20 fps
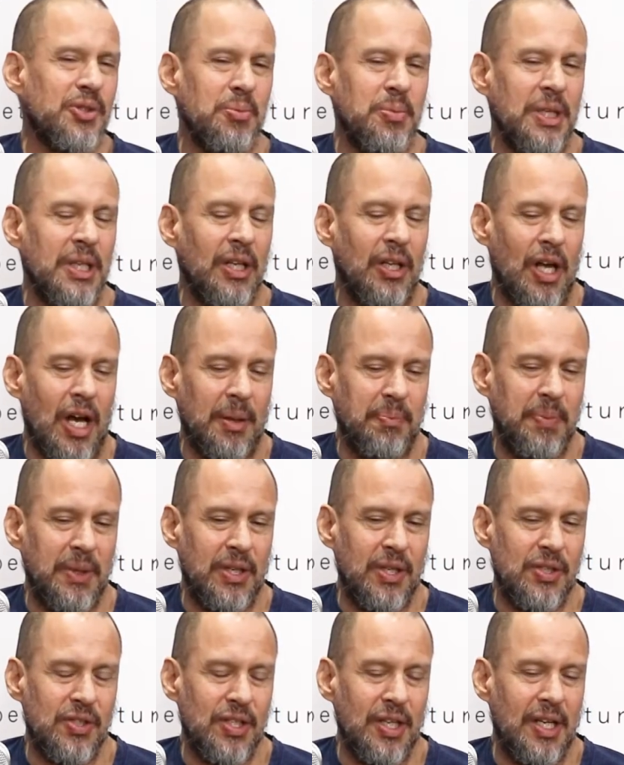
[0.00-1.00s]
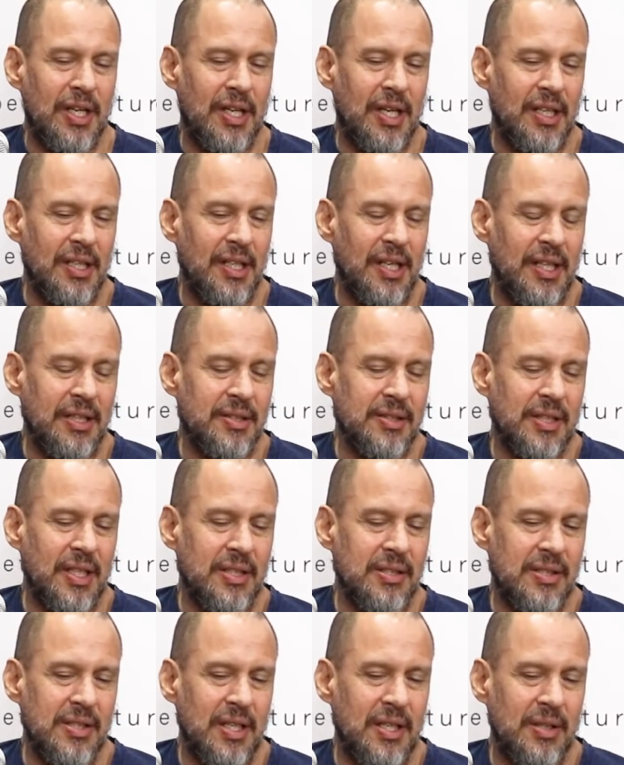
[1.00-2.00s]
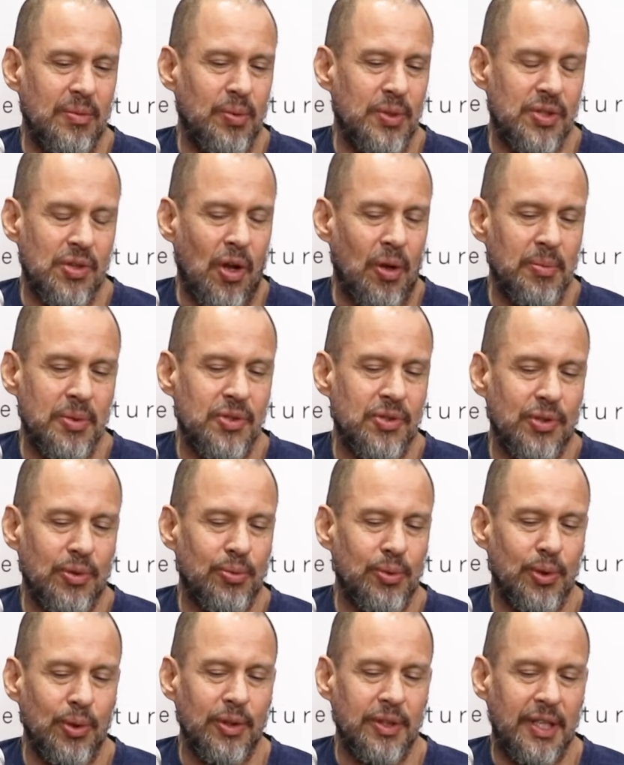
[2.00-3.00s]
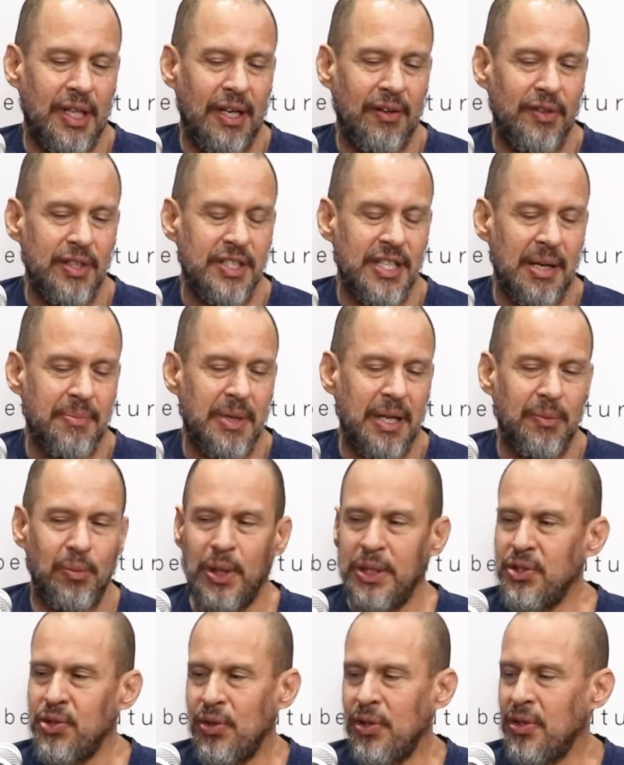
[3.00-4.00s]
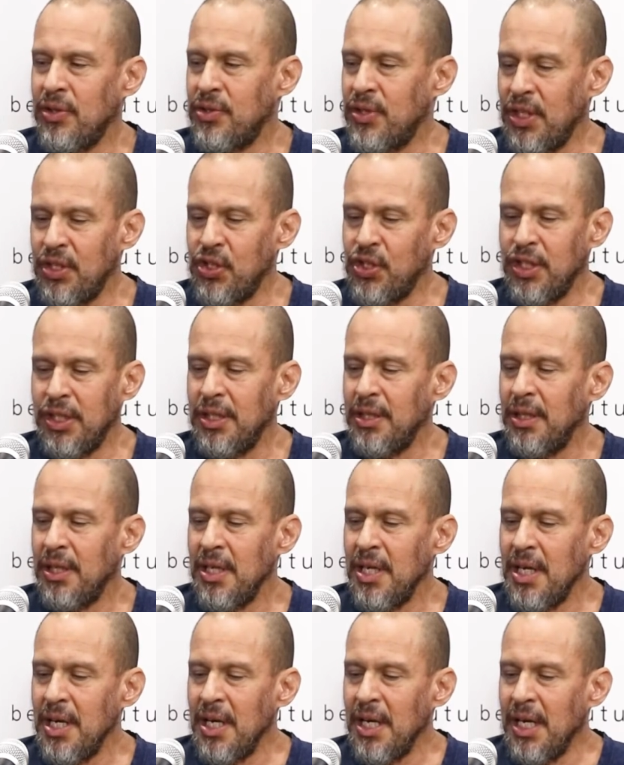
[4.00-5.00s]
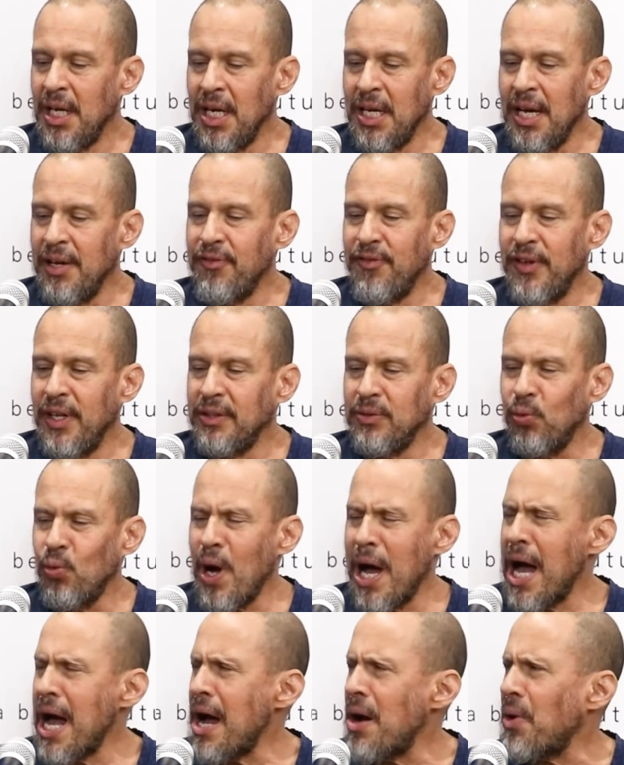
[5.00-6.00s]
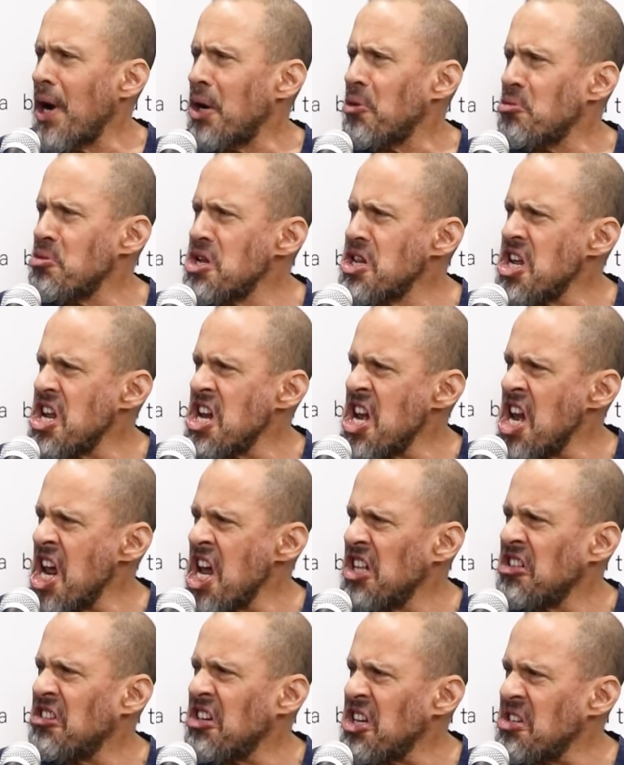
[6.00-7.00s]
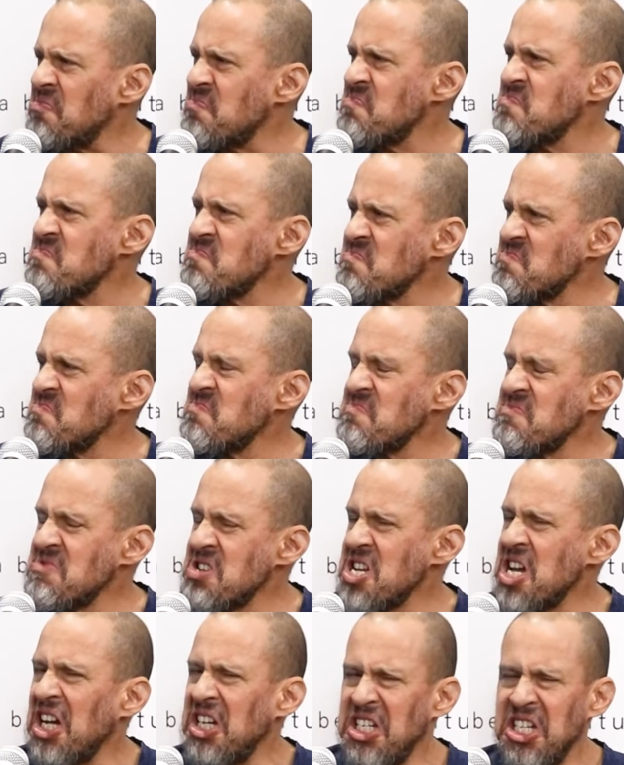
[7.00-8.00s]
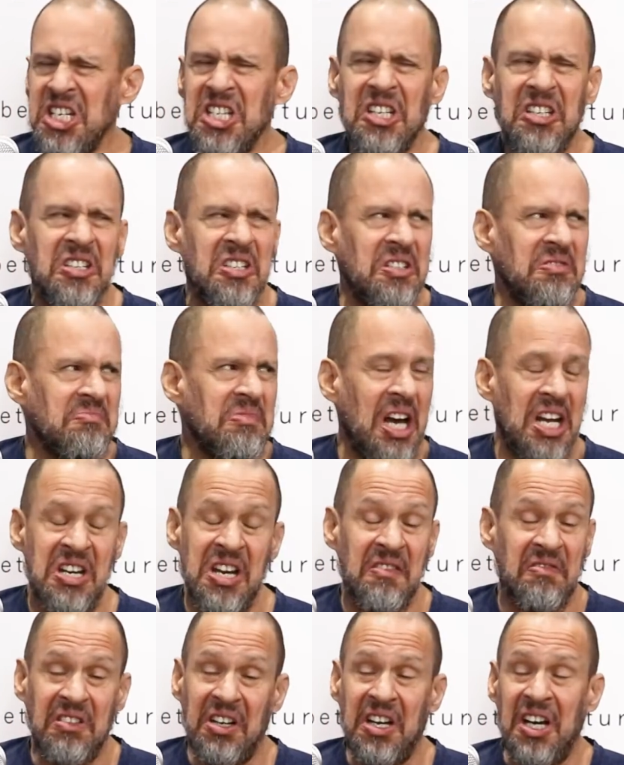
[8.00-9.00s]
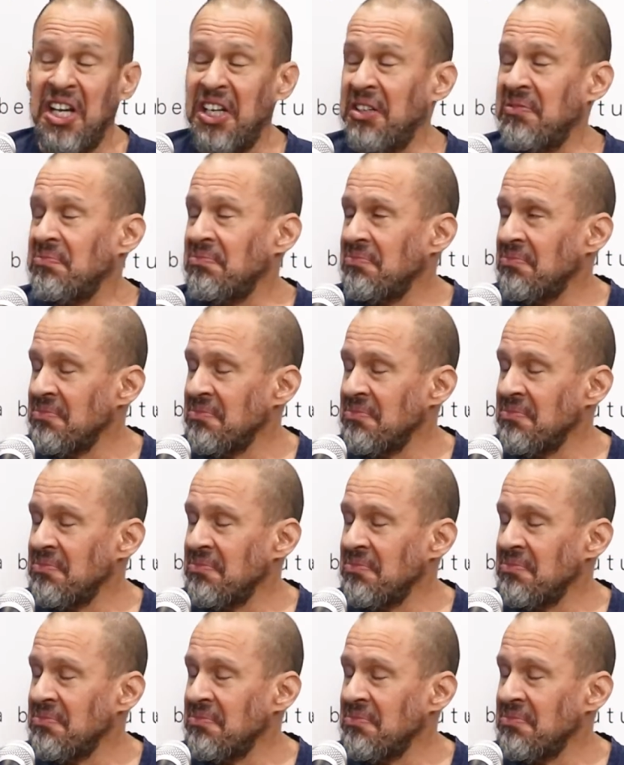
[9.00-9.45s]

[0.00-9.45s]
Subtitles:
to me a lot, because it was almost a rule that every time I went to an audition and I felt, wow, I really nailed it, I did good, I never got it.